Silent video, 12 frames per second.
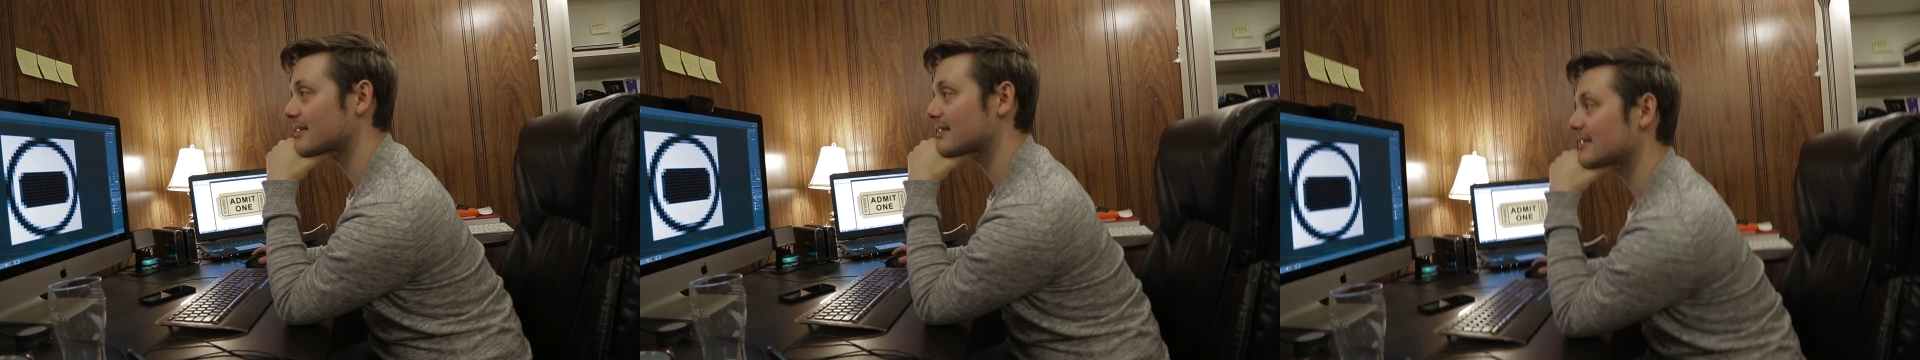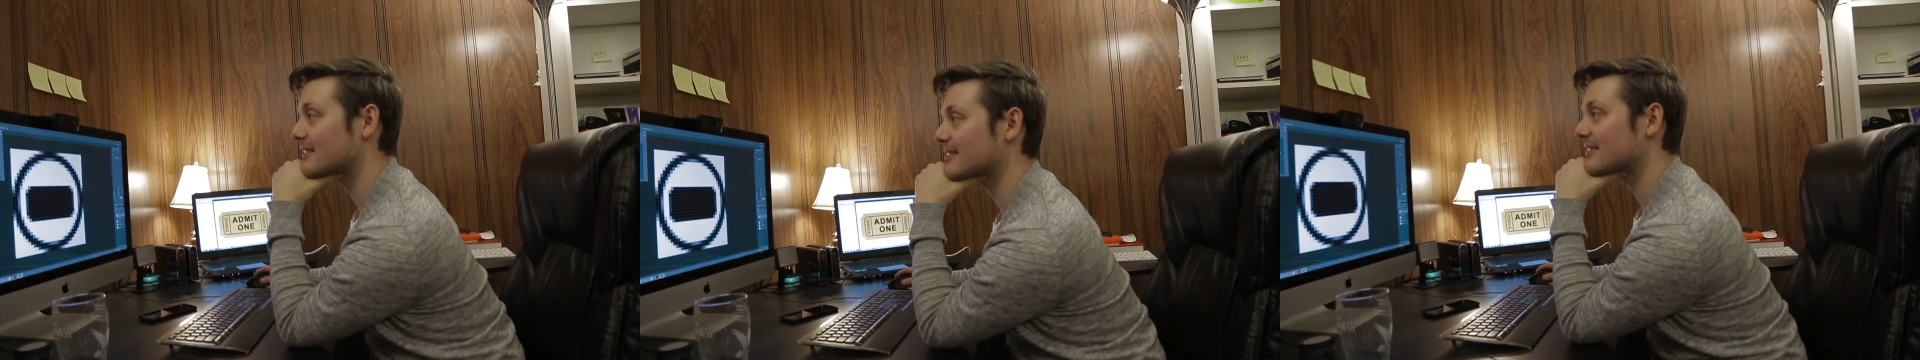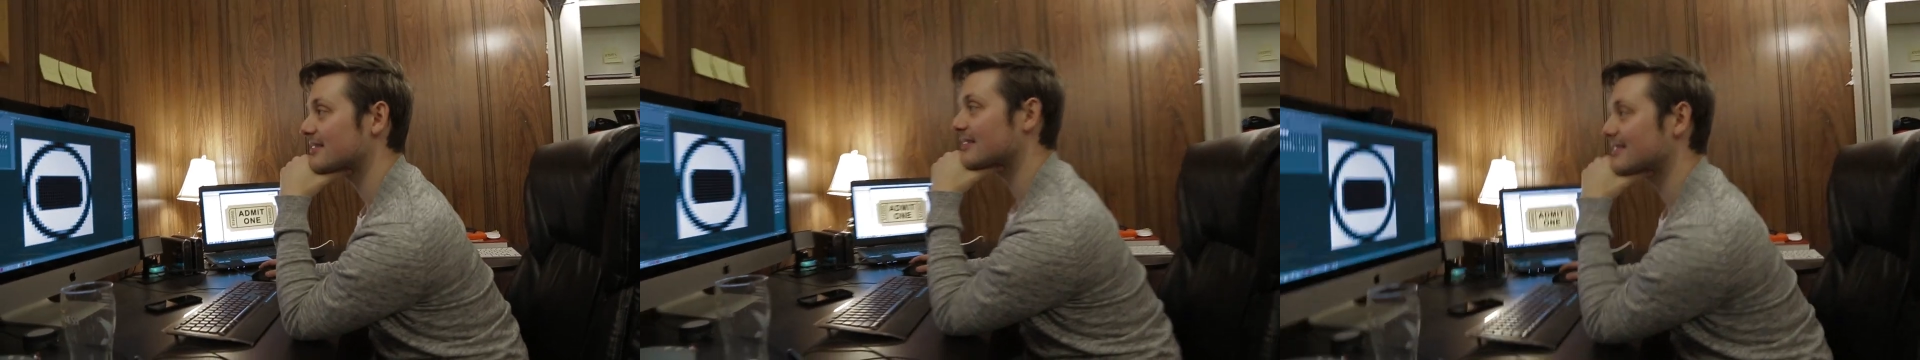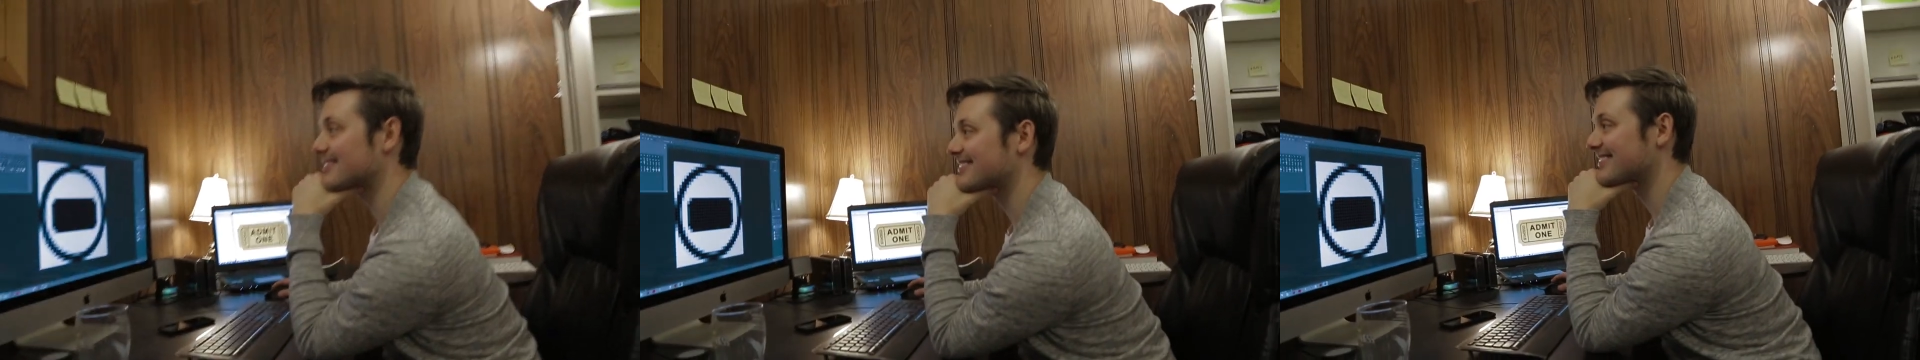
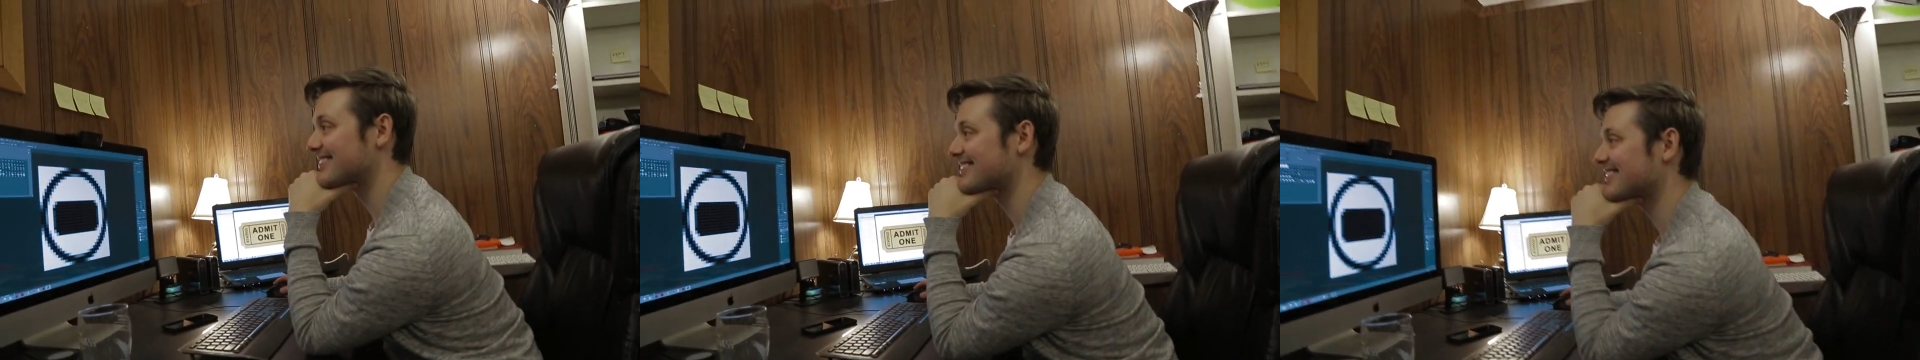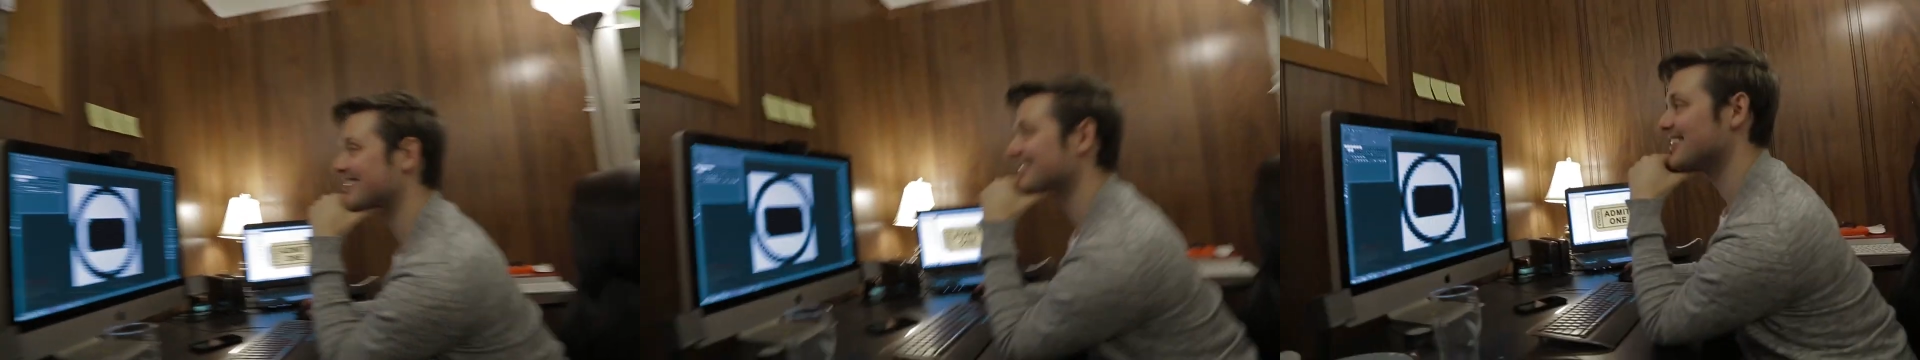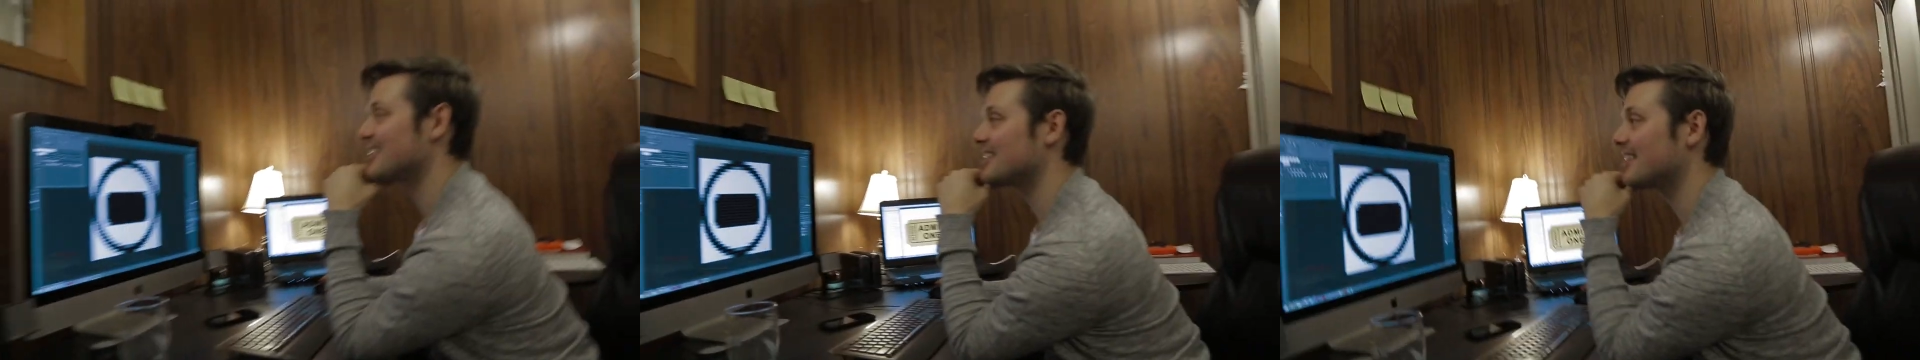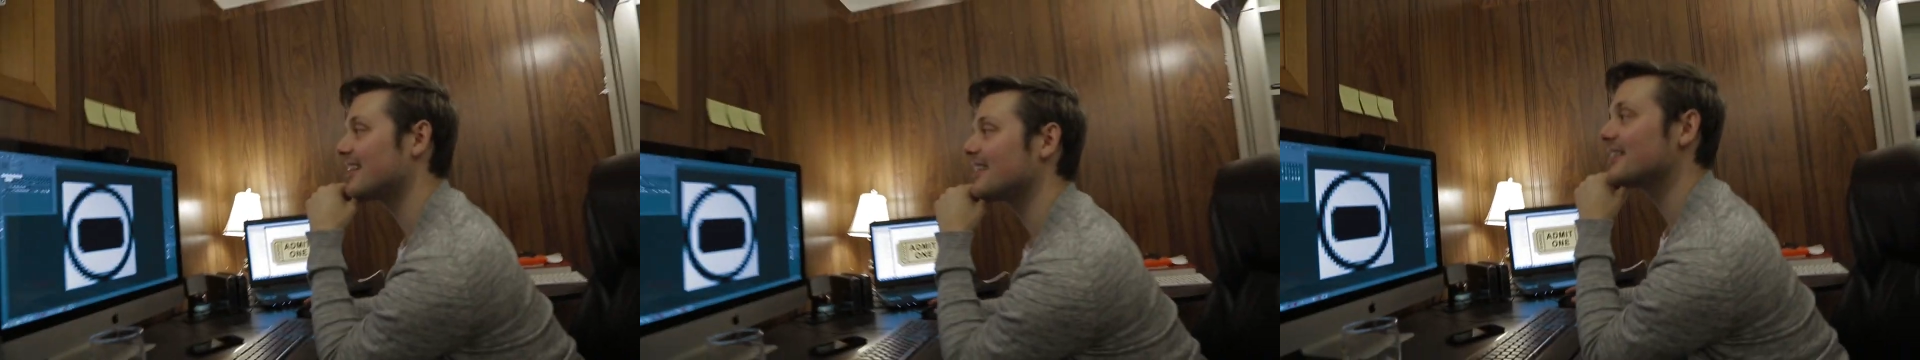No, stop
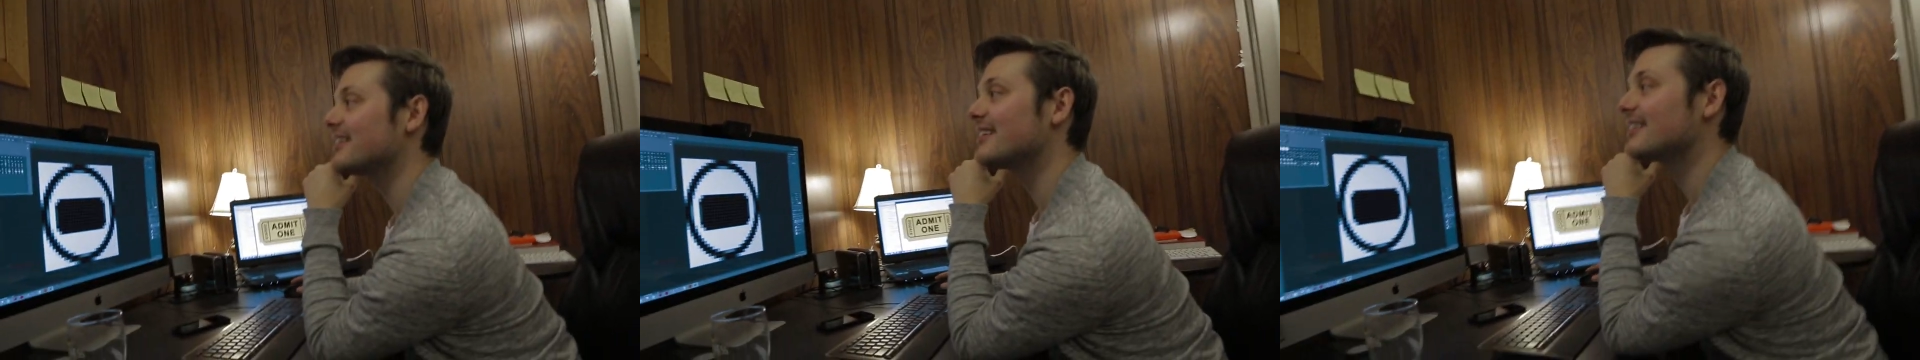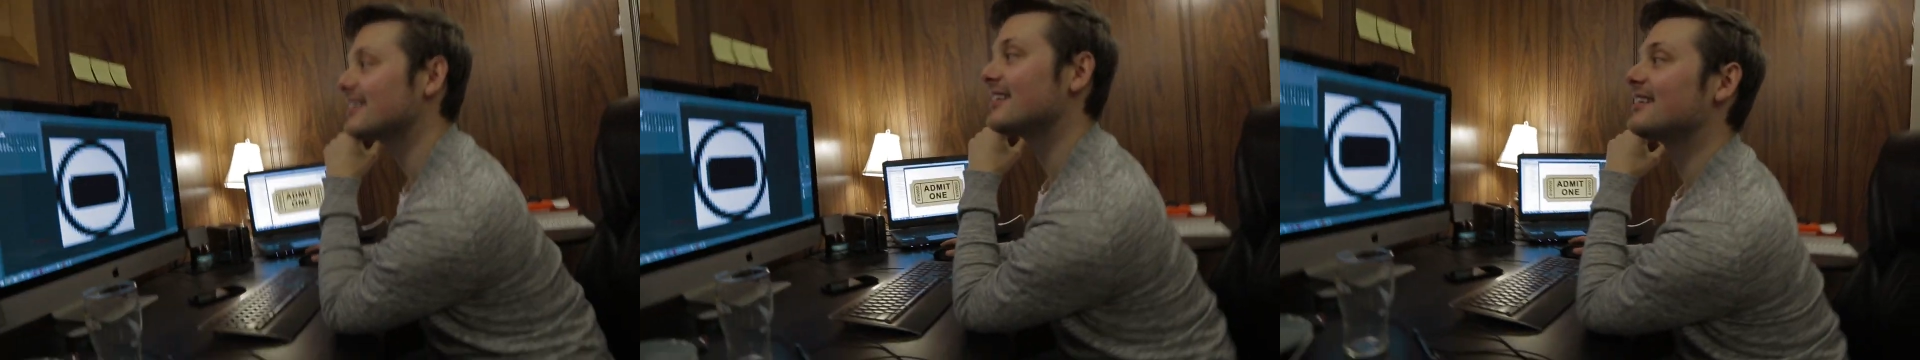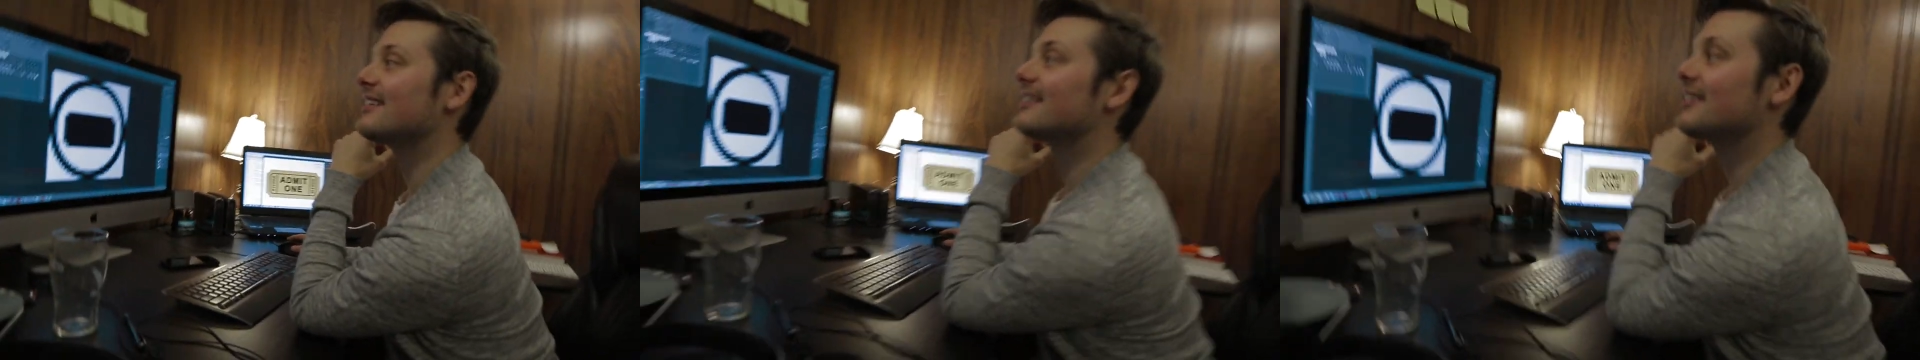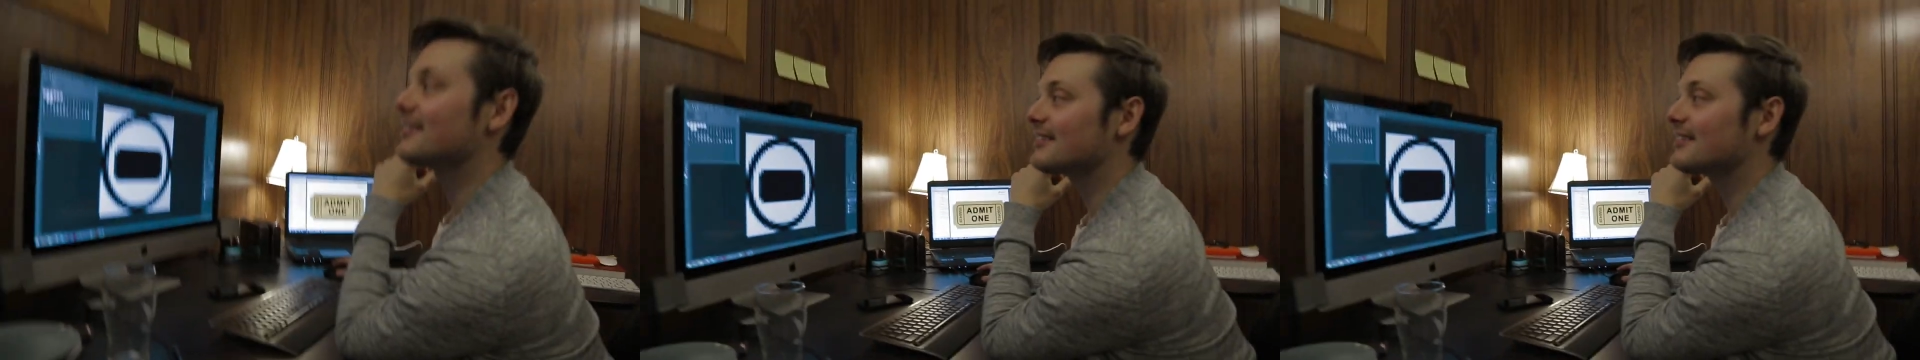just listening.